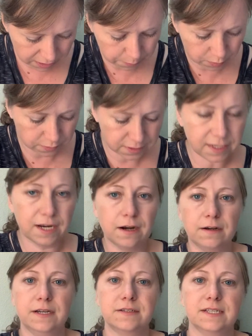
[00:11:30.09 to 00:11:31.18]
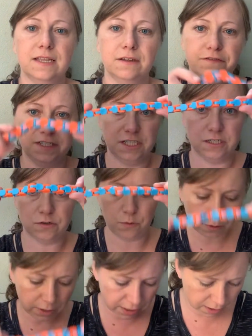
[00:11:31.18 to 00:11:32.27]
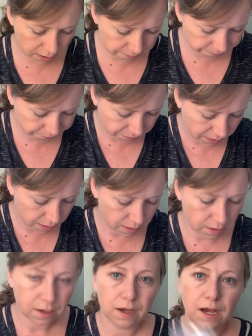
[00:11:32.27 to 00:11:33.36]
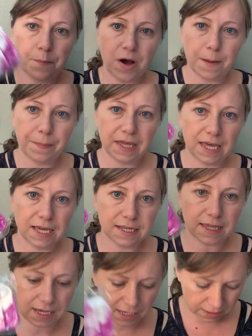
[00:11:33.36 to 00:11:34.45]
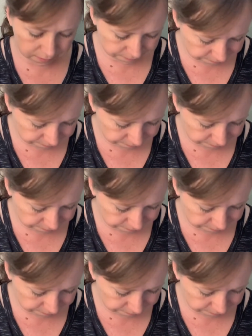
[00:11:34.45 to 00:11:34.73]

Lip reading: put those in there. Here's another fidget toy, a Pop-It thing.